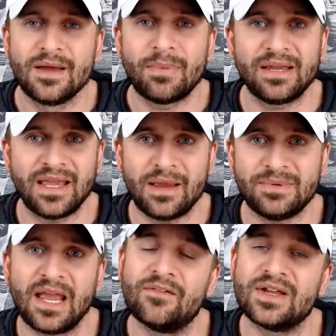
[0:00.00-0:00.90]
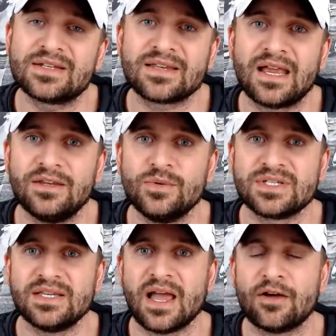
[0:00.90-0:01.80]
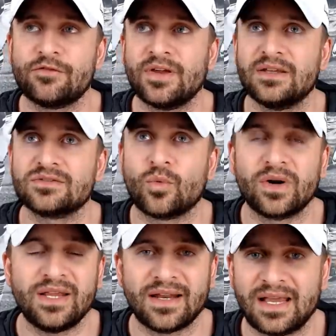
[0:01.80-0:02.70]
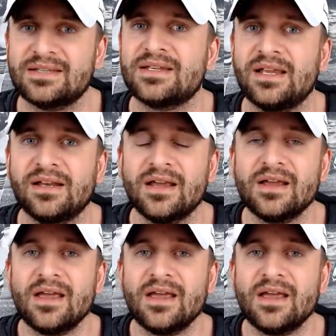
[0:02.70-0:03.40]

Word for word: by Gabe Davis at UCF in 2019.